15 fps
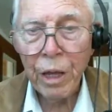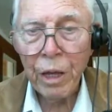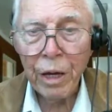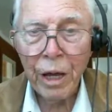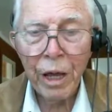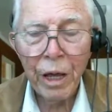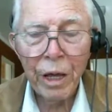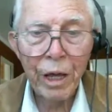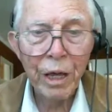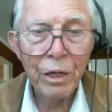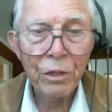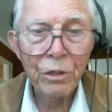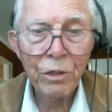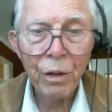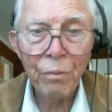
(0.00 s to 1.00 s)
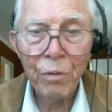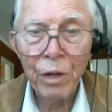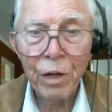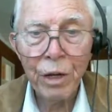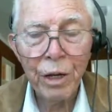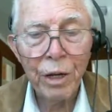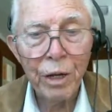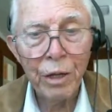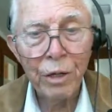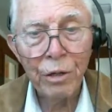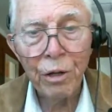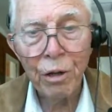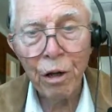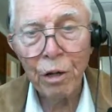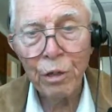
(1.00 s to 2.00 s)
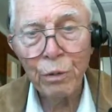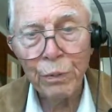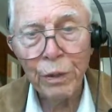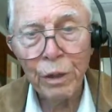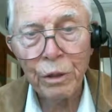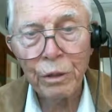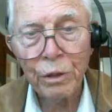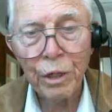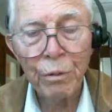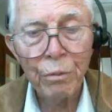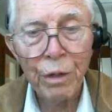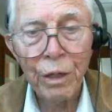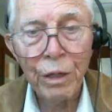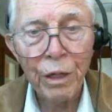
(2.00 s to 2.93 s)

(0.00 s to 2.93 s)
And I had something, and the hospital sent me